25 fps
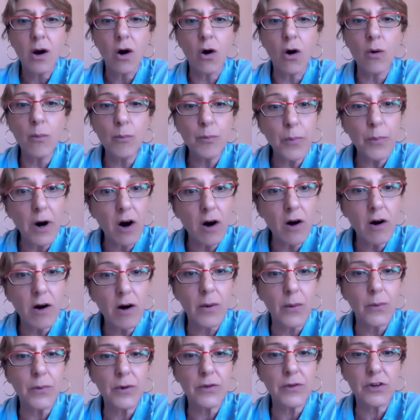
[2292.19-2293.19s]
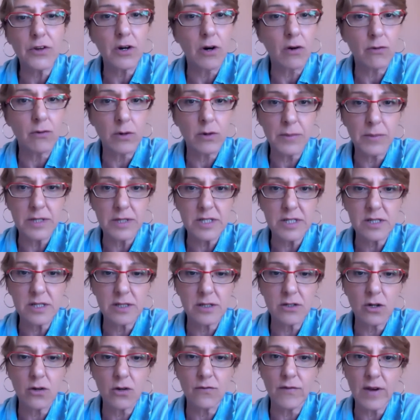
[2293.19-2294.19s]
on par with governments
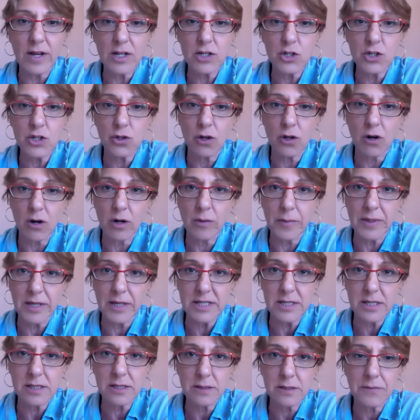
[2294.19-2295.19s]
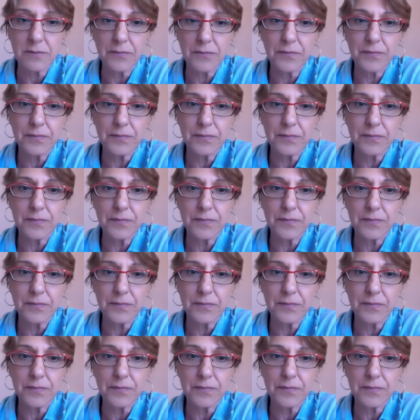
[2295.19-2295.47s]
and conventional armies.